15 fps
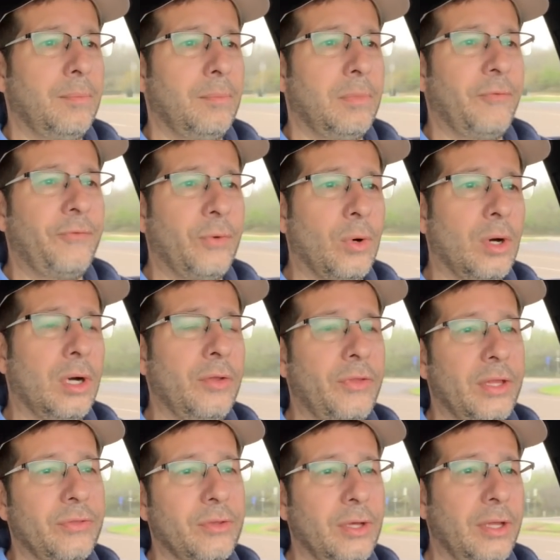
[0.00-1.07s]
before,
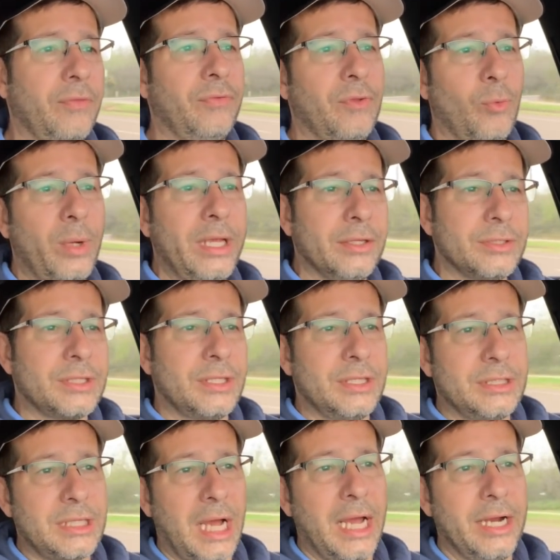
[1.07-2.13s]
that the wheels and
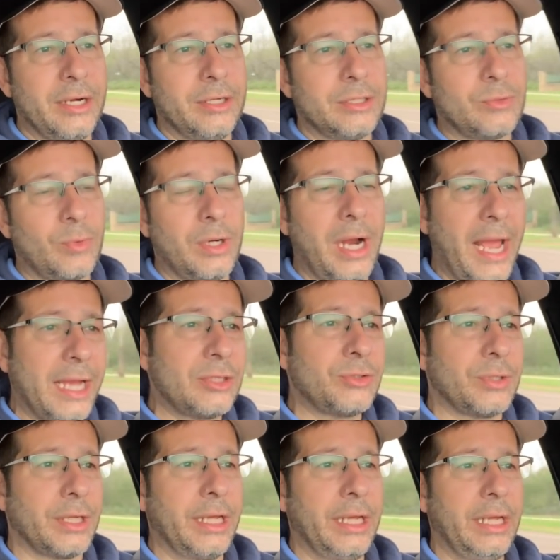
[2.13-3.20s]
the tires were
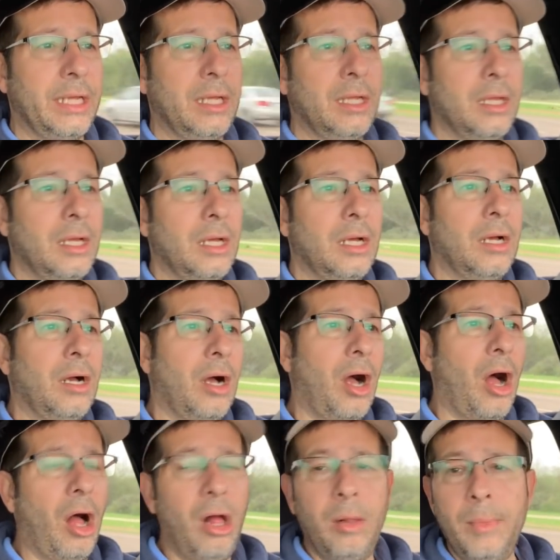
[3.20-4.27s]
actually
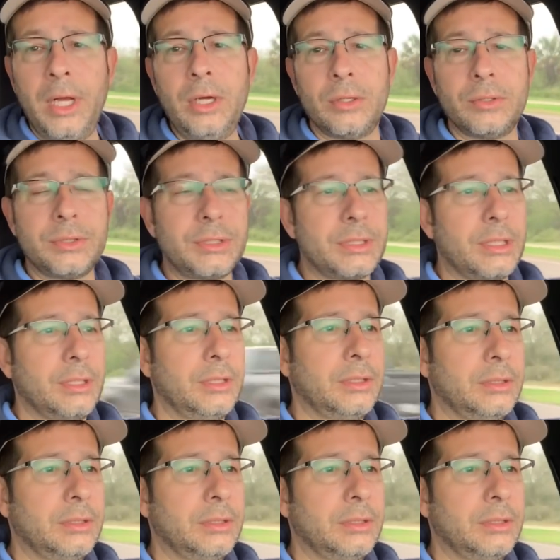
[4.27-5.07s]
almost